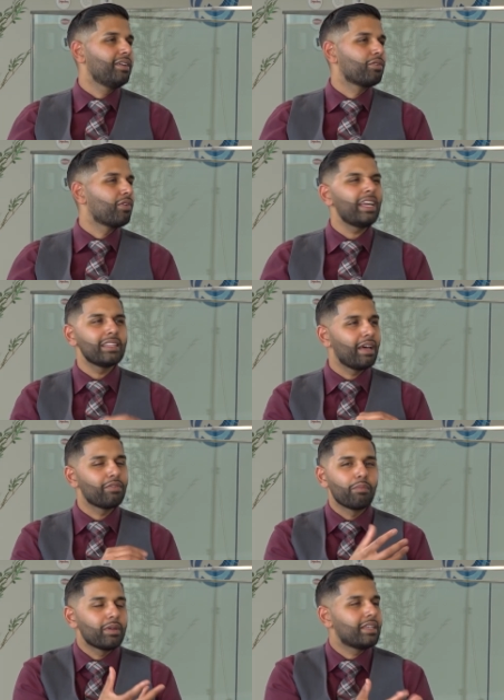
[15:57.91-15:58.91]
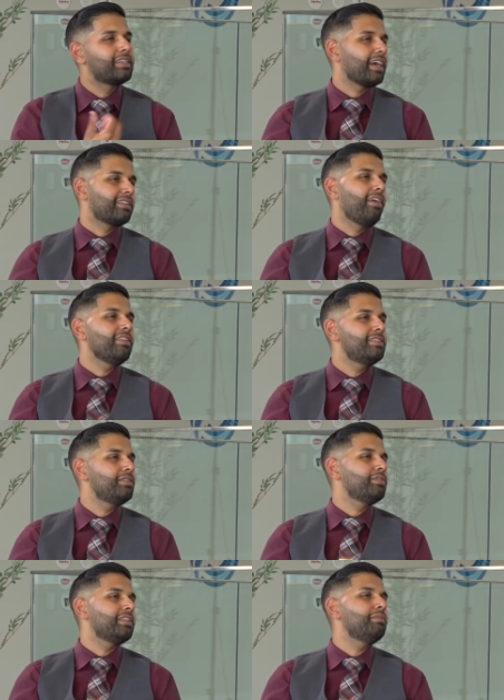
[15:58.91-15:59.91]
great level, but the
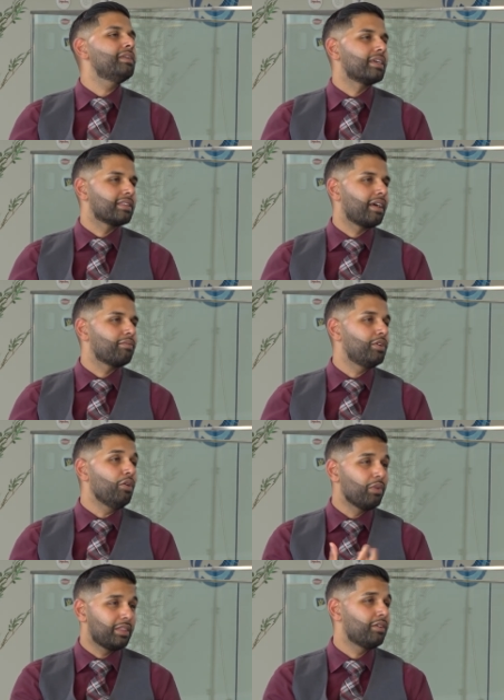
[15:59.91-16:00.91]
technology was limiting them, you know, with